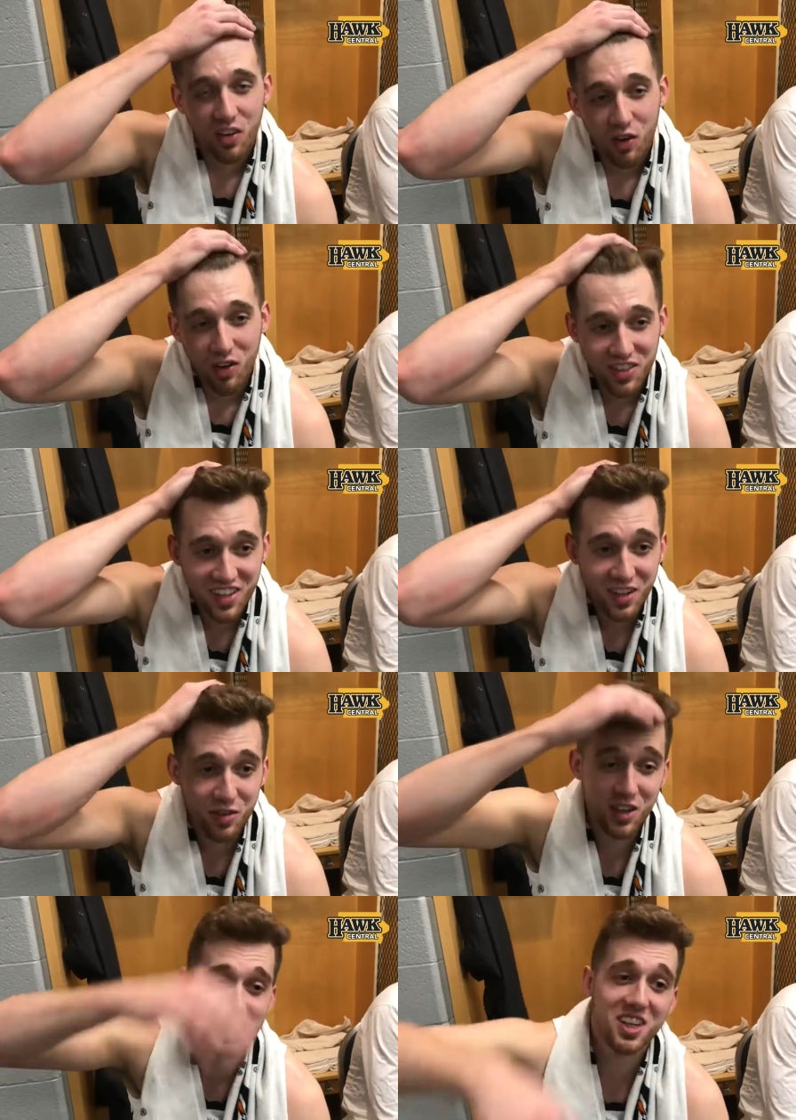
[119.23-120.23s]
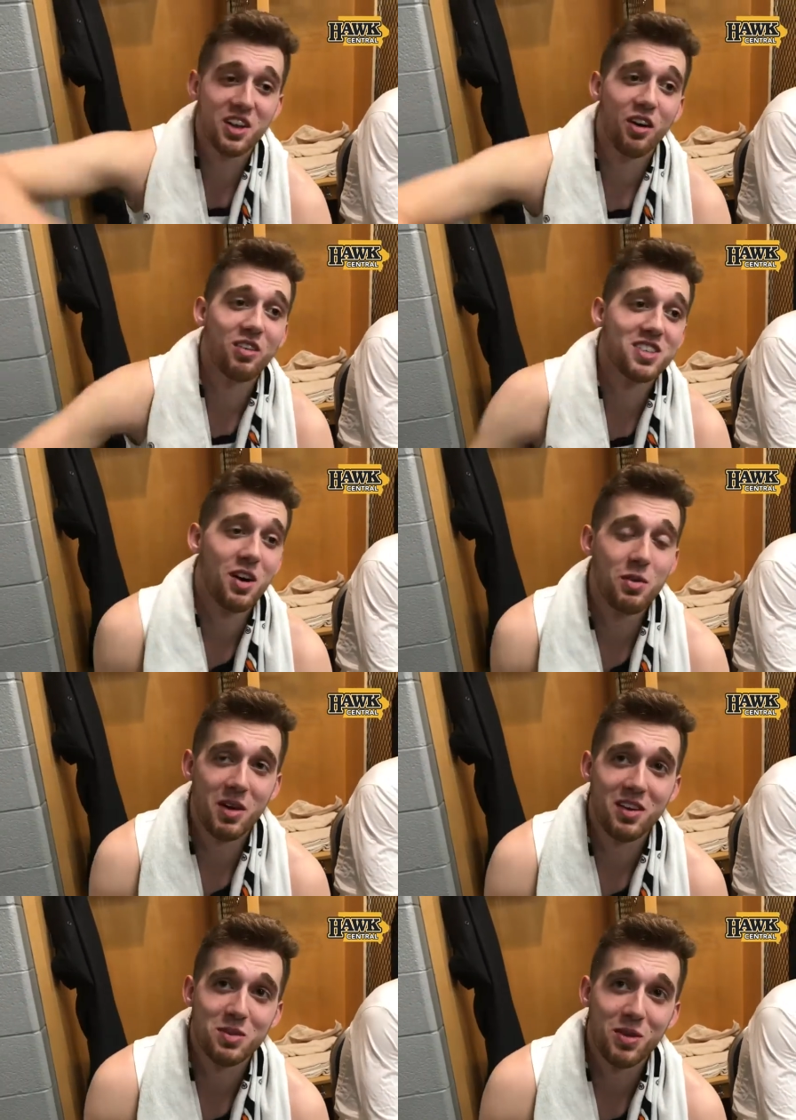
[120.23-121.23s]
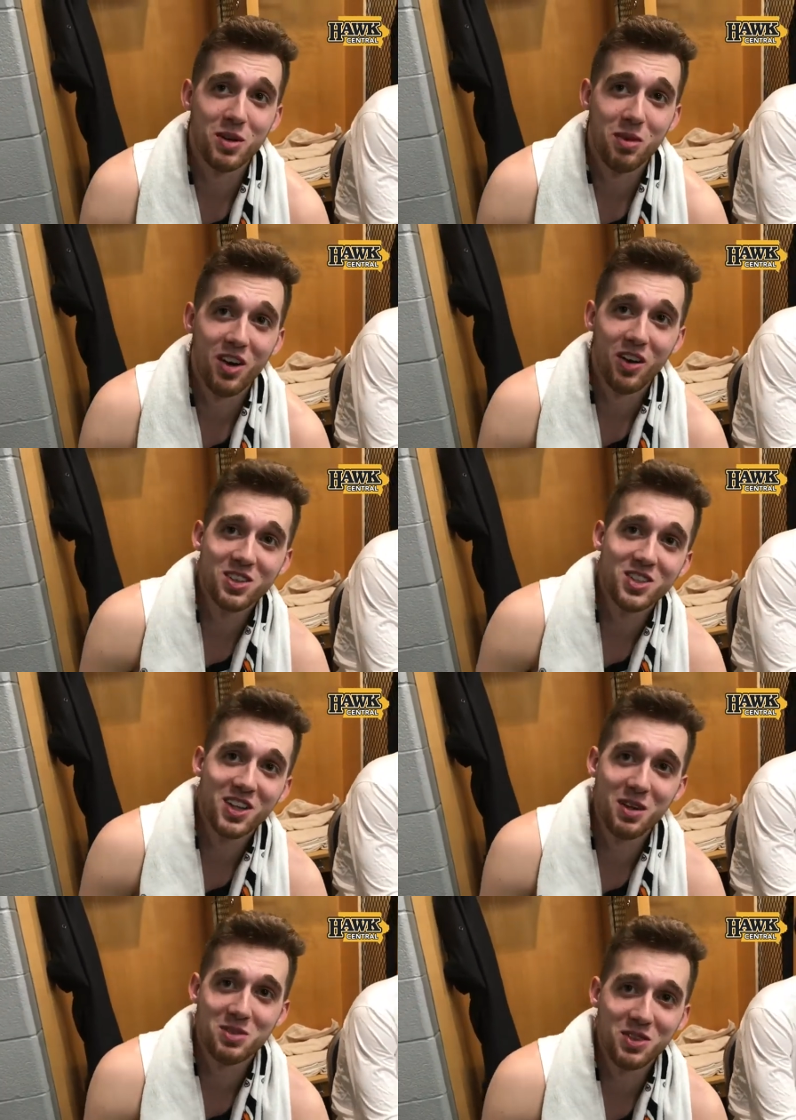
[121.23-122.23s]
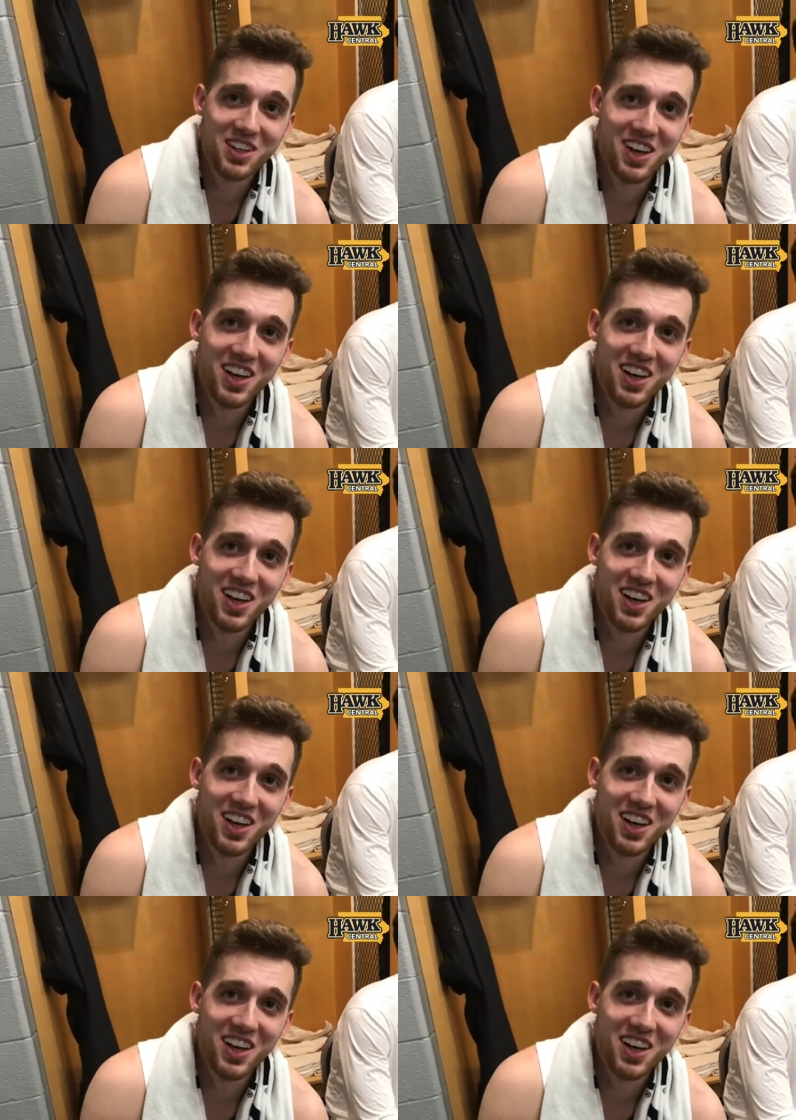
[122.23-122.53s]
Yeah. Well, we're thinking if it goes another overtime, we might have to play tomorrow, two games in one